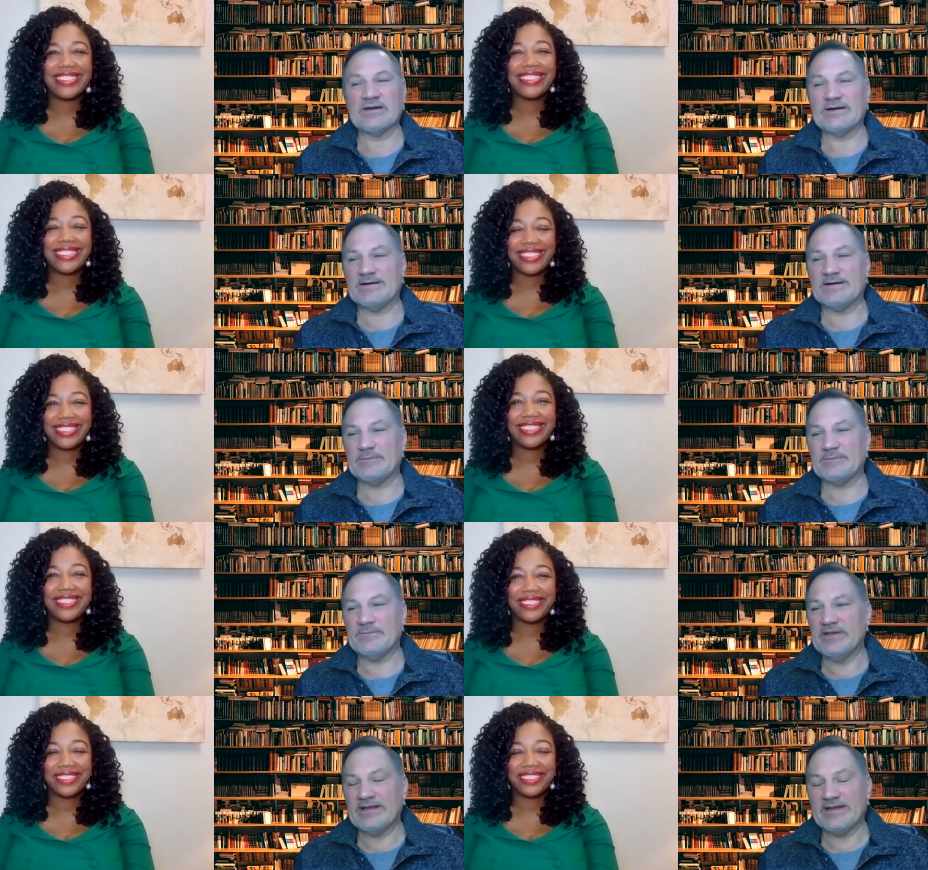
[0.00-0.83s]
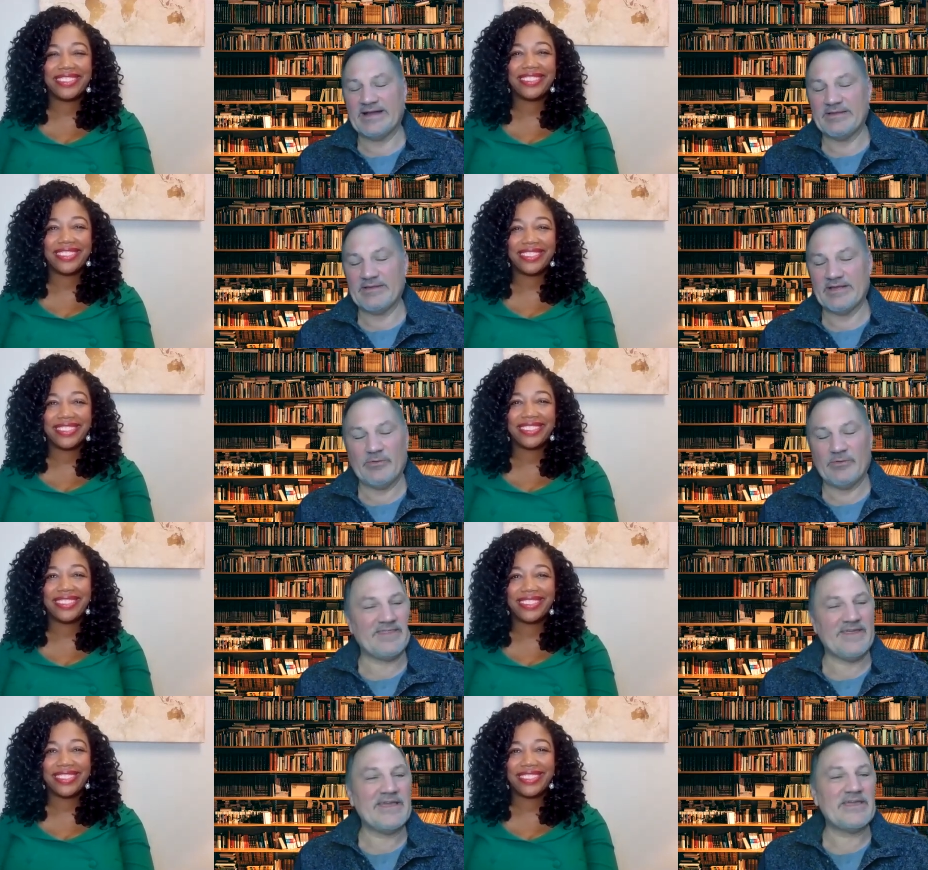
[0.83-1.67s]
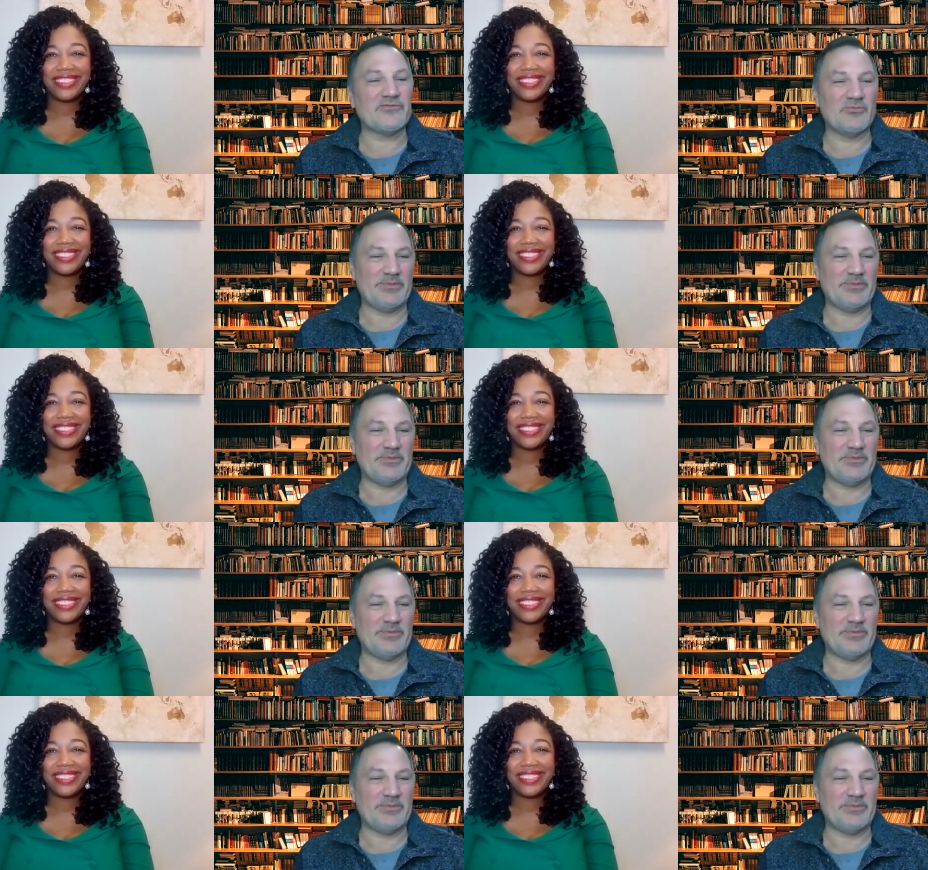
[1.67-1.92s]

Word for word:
Speaker 1: Um, I, I want to thank you for